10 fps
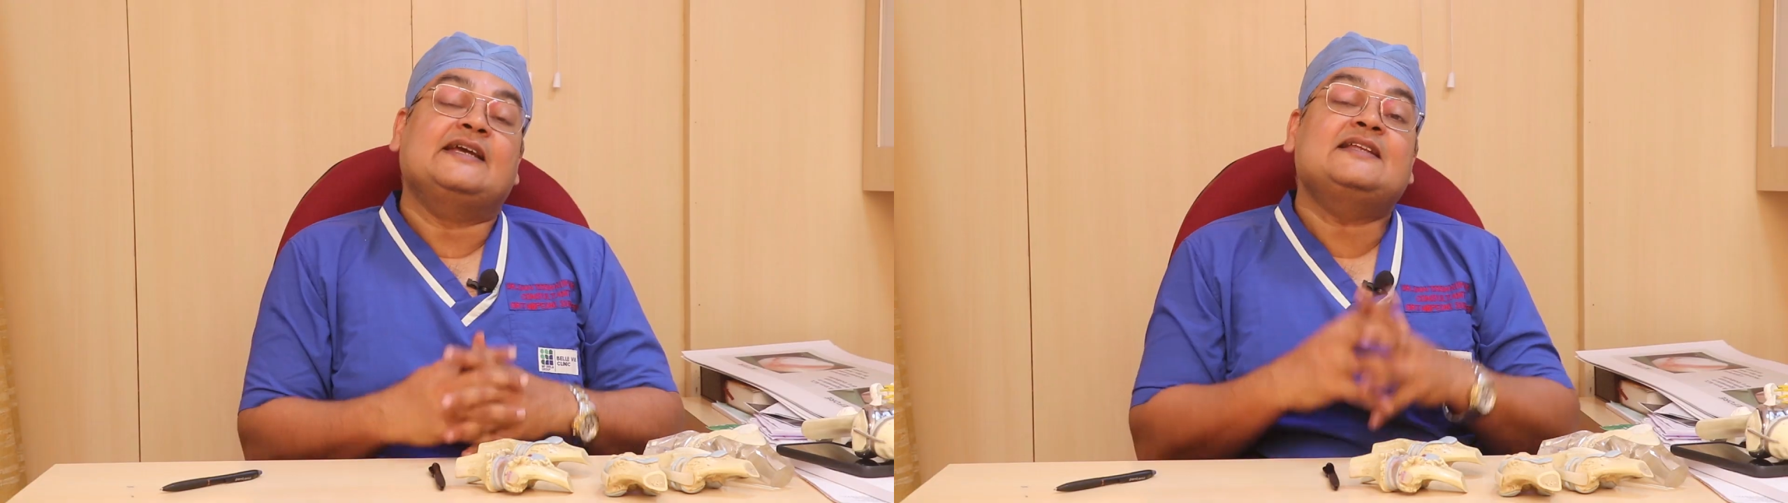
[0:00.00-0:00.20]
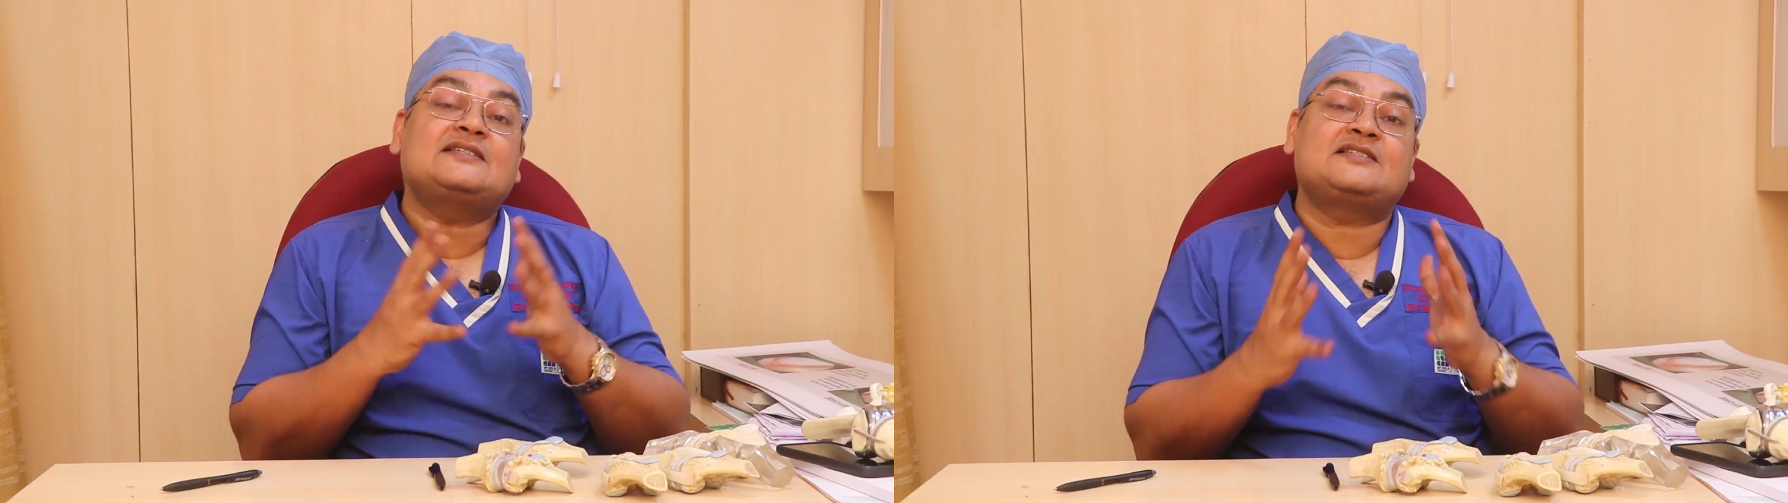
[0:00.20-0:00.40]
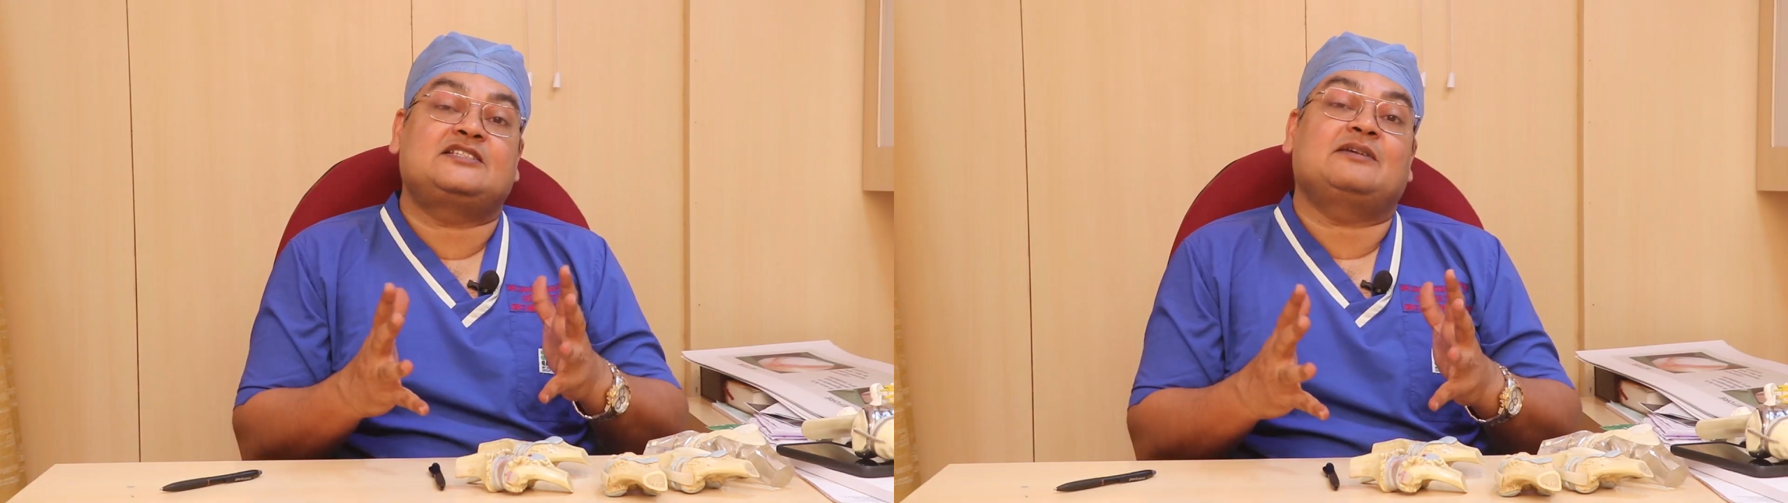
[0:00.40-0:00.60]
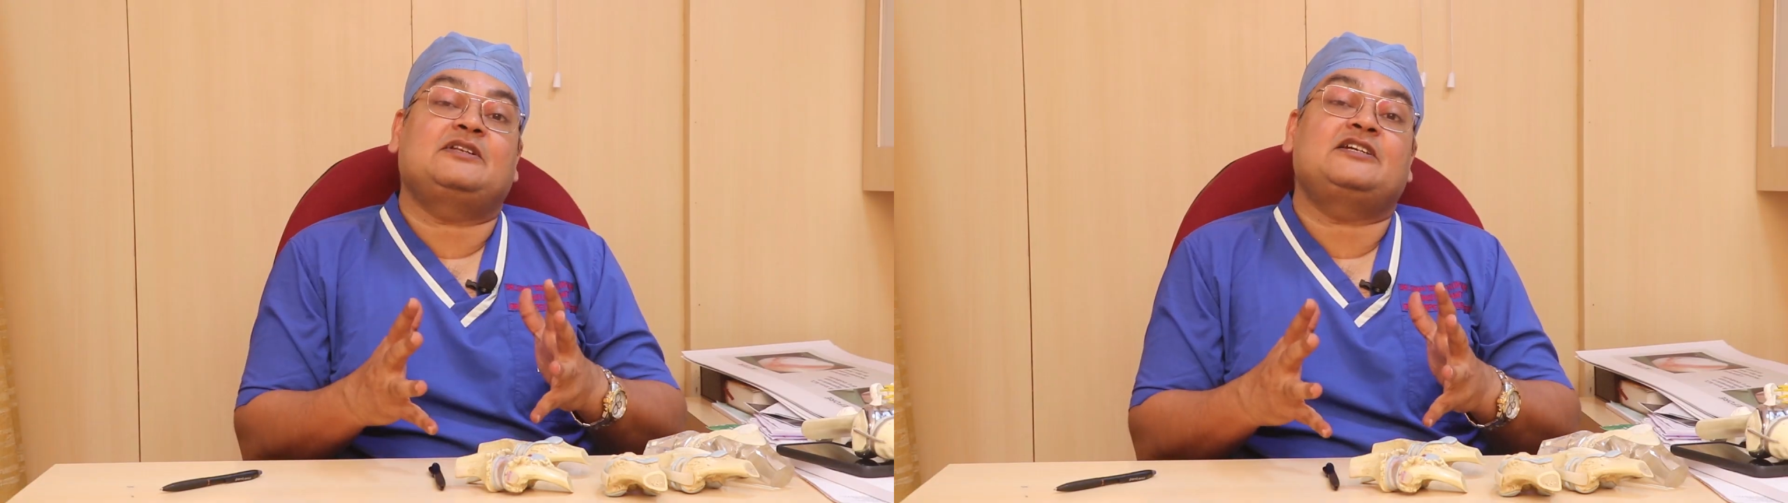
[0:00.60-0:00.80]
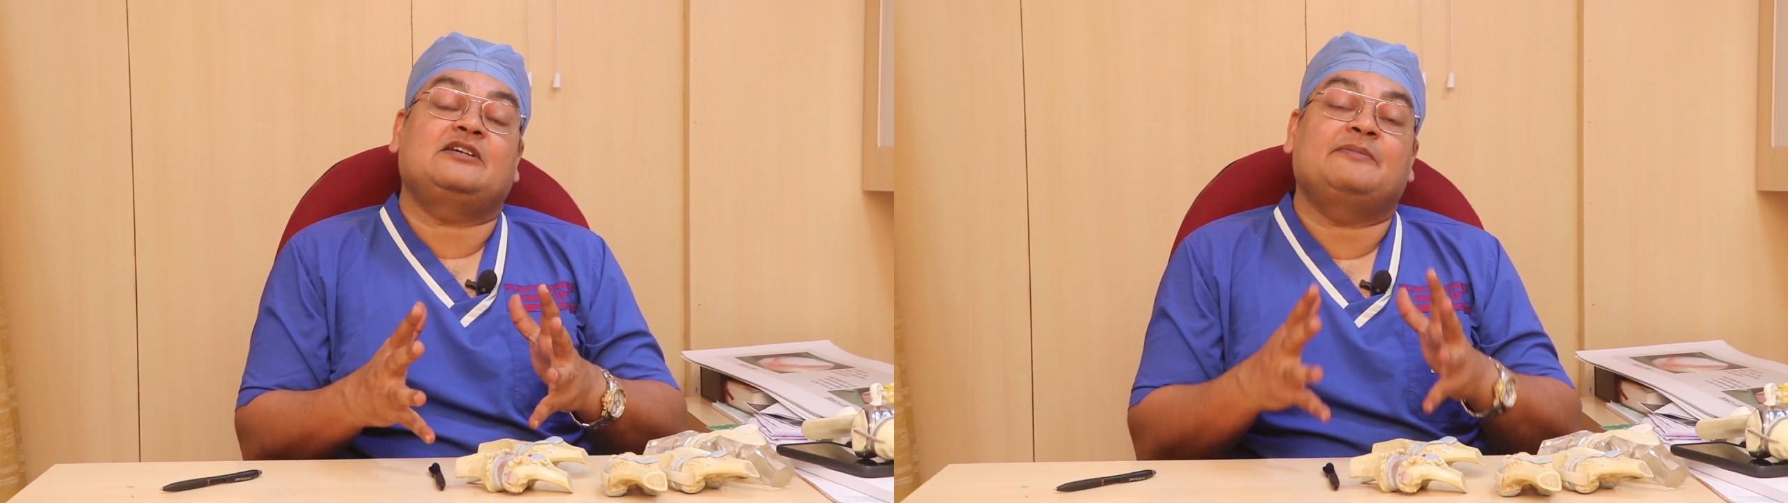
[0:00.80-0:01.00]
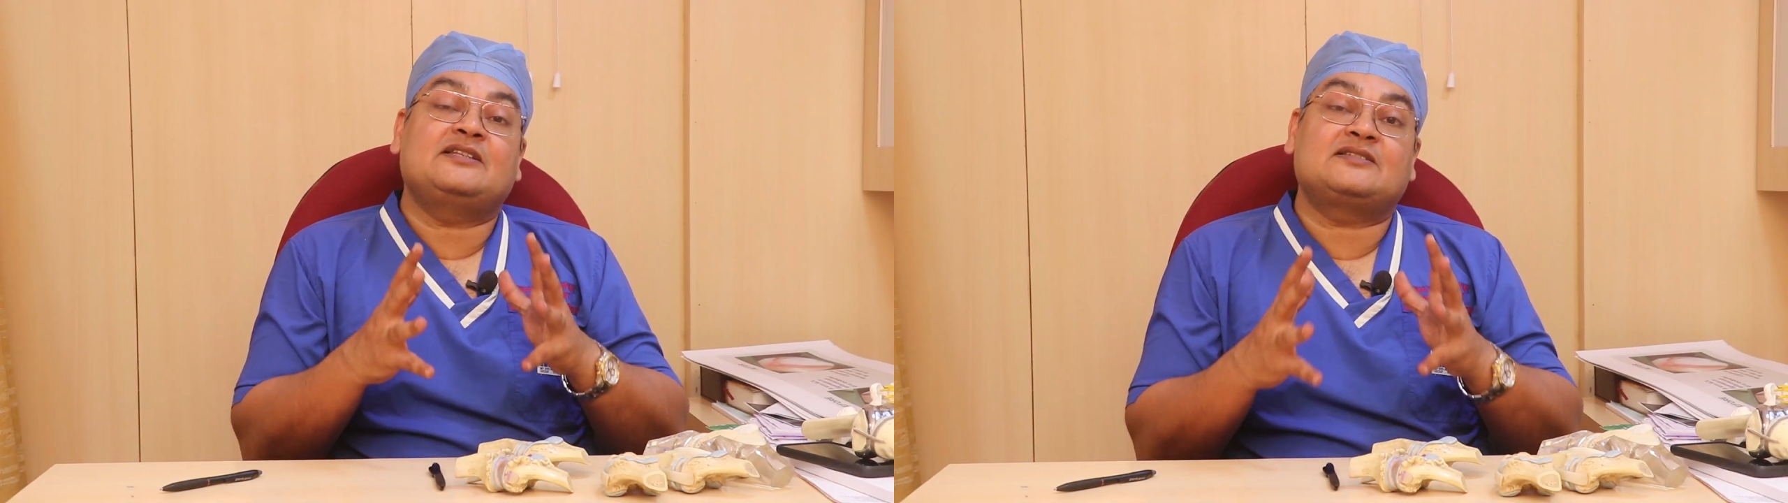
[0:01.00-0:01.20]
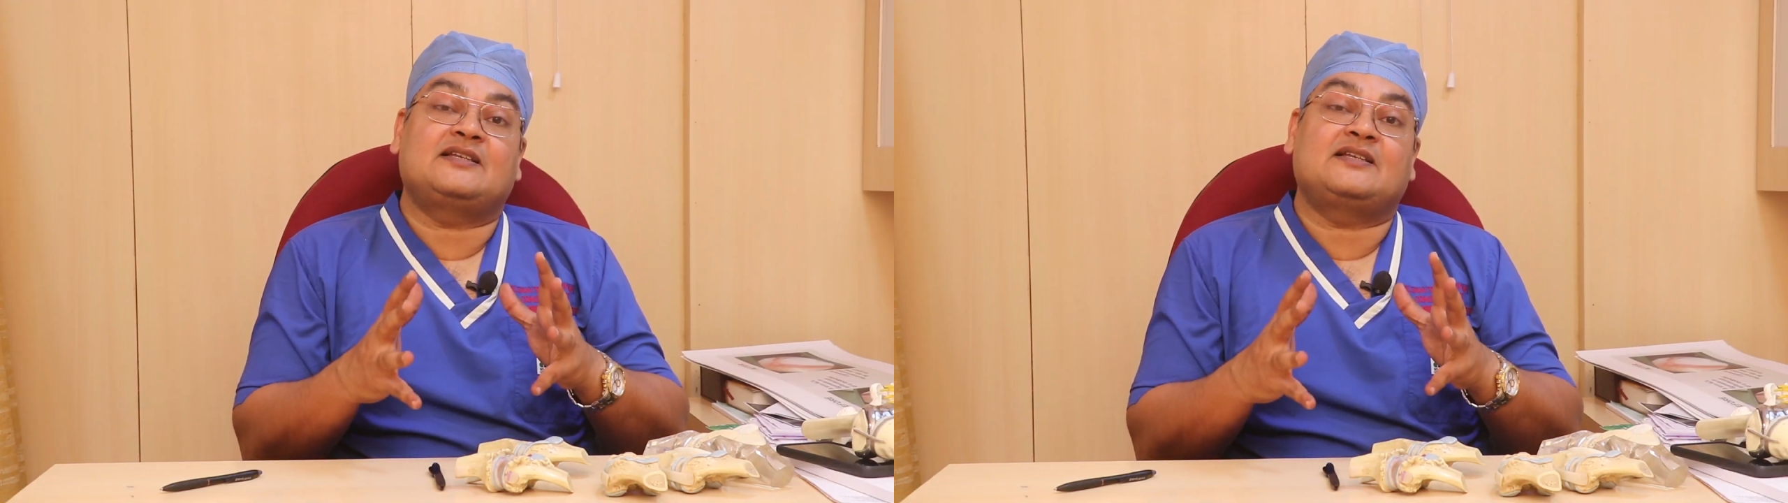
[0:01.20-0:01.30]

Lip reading: Instability means